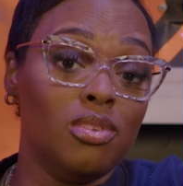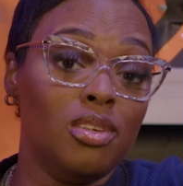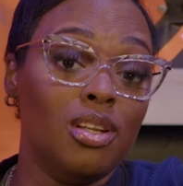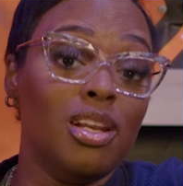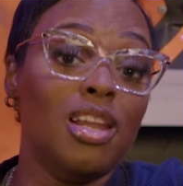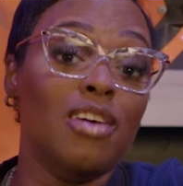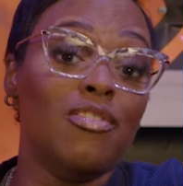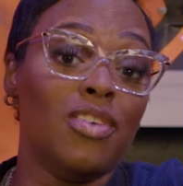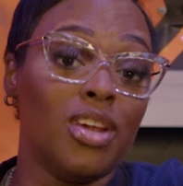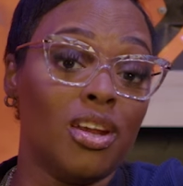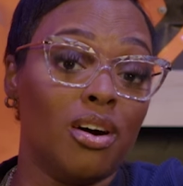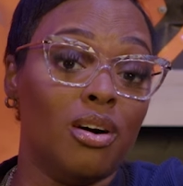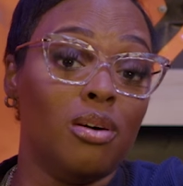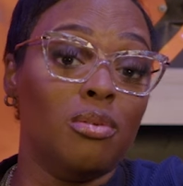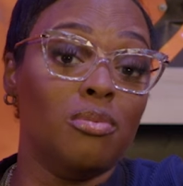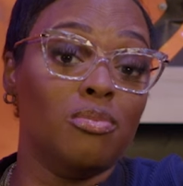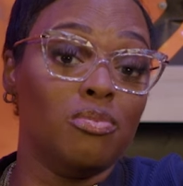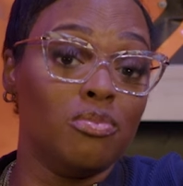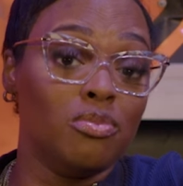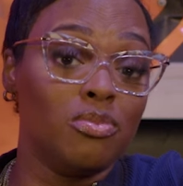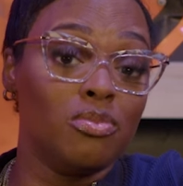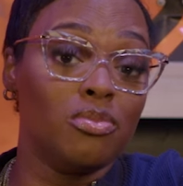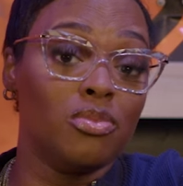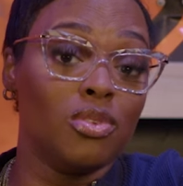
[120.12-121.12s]

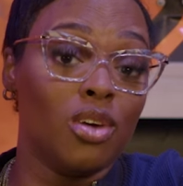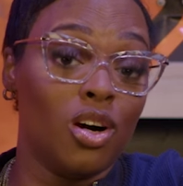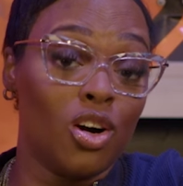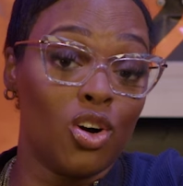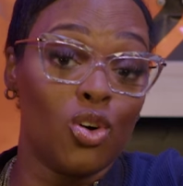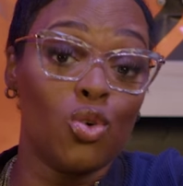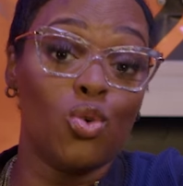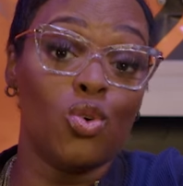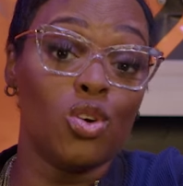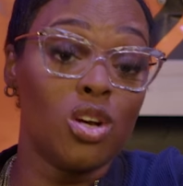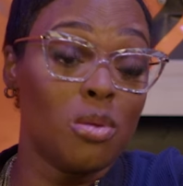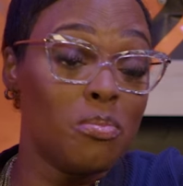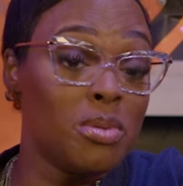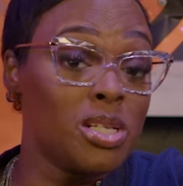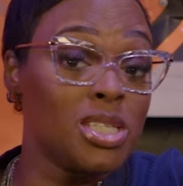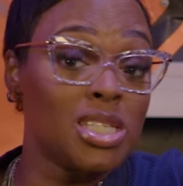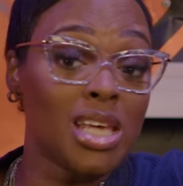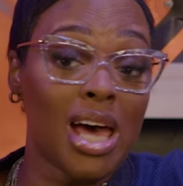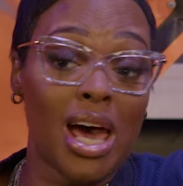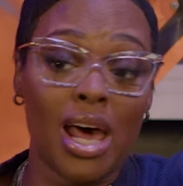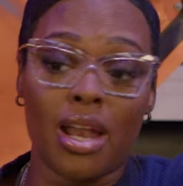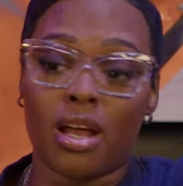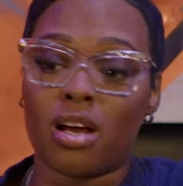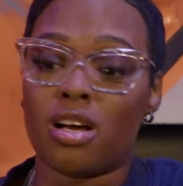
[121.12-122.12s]
Hakuna
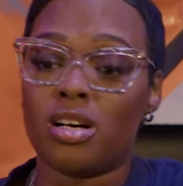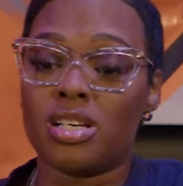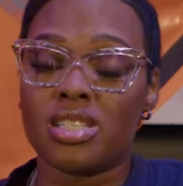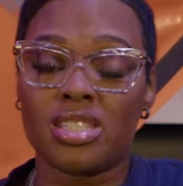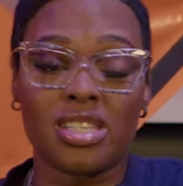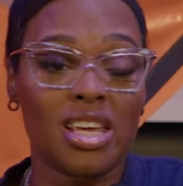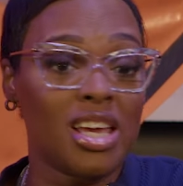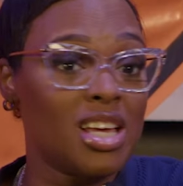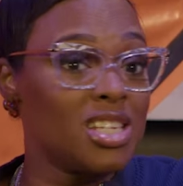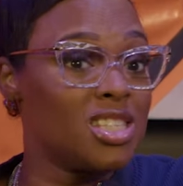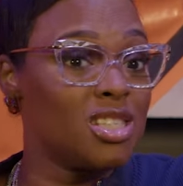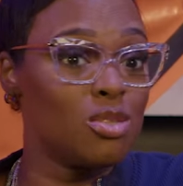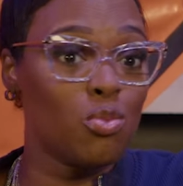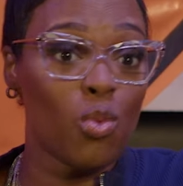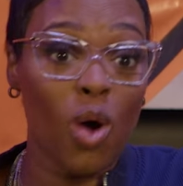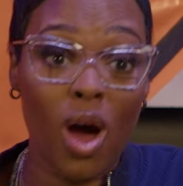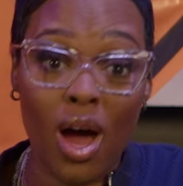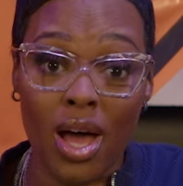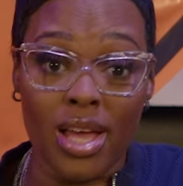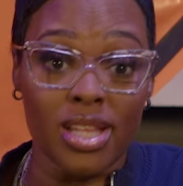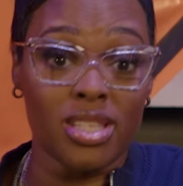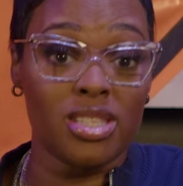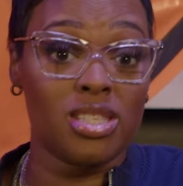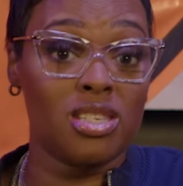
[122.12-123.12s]
Matata, because guess
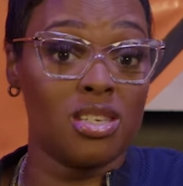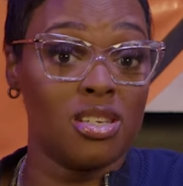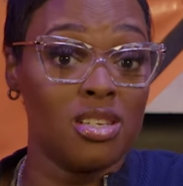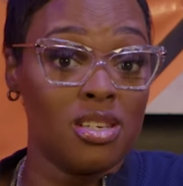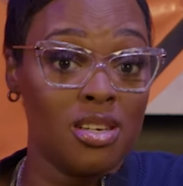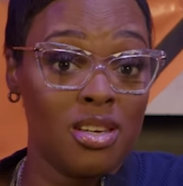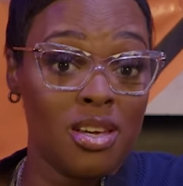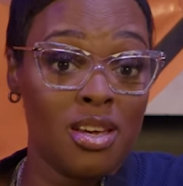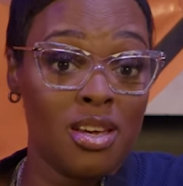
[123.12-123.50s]
what,